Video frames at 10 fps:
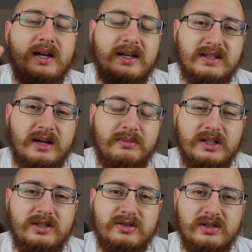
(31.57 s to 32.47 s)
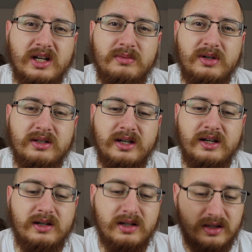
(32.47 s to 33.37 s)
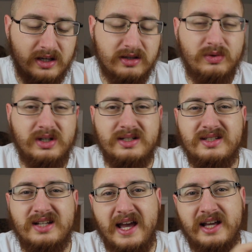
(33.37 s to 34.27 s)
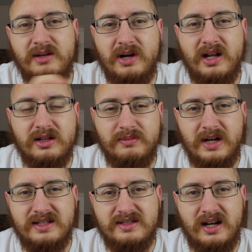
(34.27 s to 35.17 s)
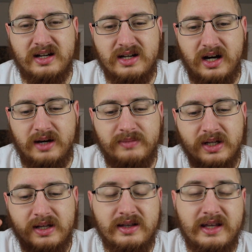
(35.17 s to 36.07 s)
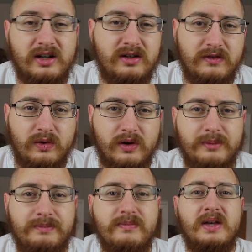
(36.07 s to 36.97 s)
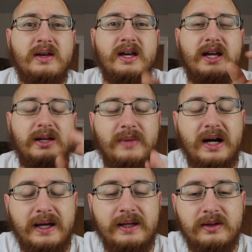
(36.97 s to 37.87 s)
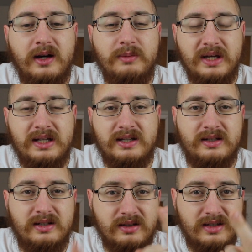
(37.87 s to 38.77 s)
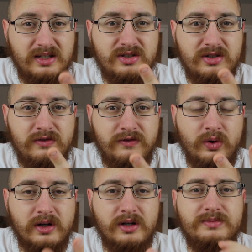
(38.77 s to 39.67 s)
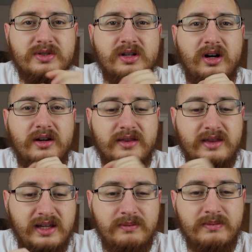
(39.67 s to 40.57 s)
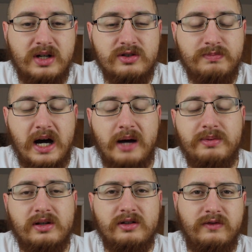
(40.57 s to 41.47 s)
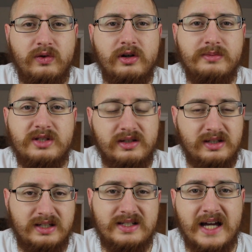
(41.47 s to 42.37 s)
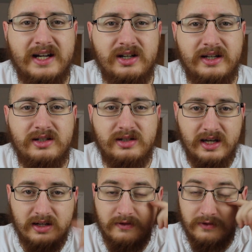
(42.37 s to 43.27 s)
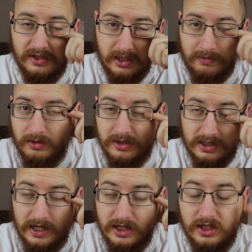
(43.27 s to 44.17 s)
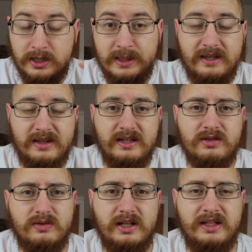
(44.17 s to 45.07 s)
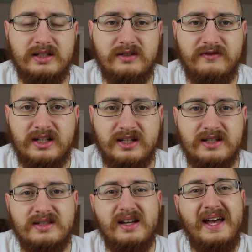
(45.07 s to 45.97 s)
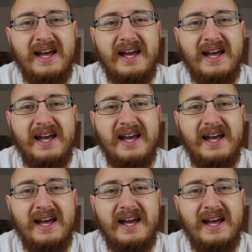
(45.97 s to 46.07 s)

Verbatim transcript: It's got my username on there. The other one is to anabolic minds dot com. They are a forum. In my opinion, these two forums are the most popular forums on the entire internet for supplementation and things related to fitness.